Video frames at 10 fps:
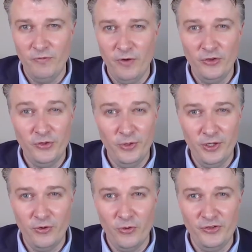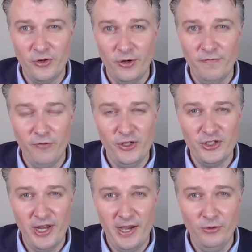We've also increased our
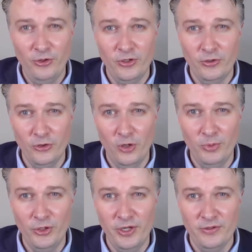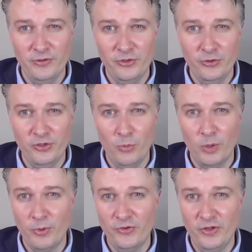inflation outlook globally due to
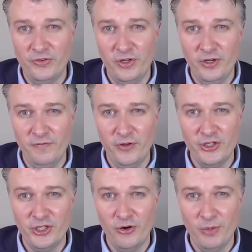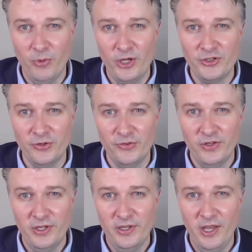more persistent inflationary
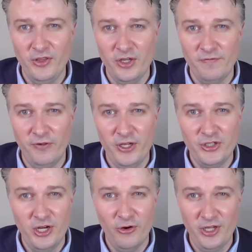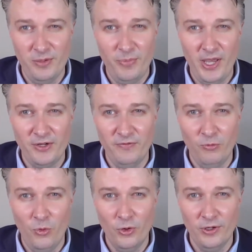pressures and the inflationary impact of
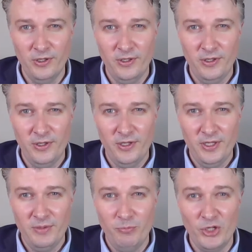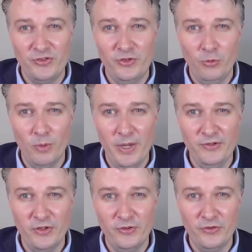the war. Much still
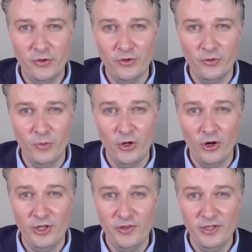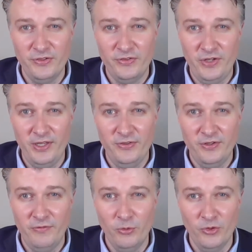remains uncertain regarding the
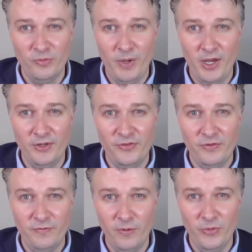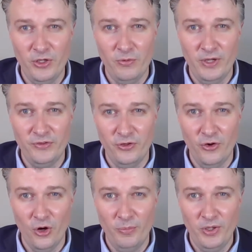extent of the response from the US and
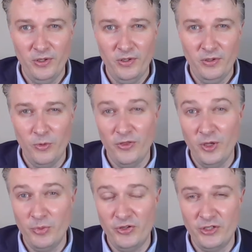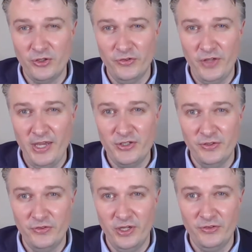Europe. We think potential
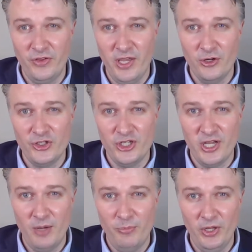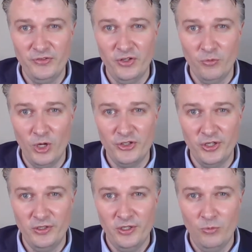sanctions against the energy complex in
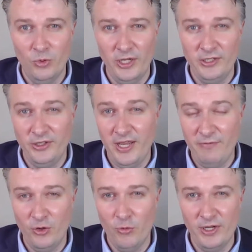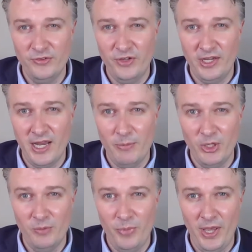Russia will likely have the greatest
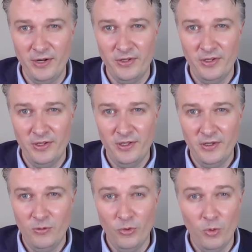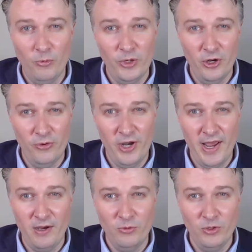economic impact. With what we know
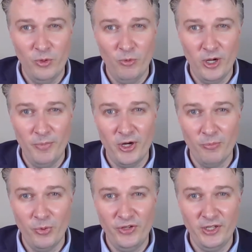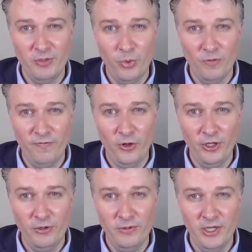now, we want to better protect the
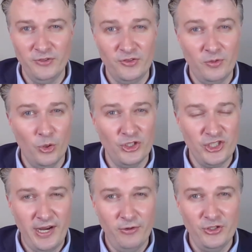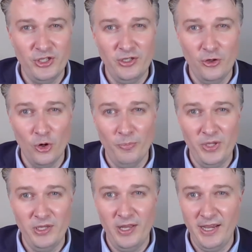portfolio against a more challenging
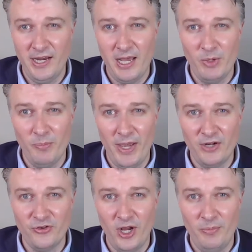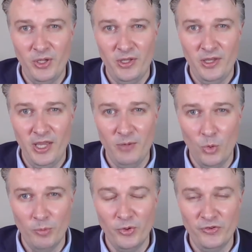European economic backdrop
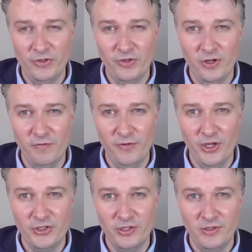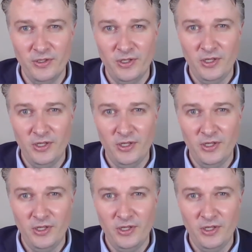and more persistent inflation.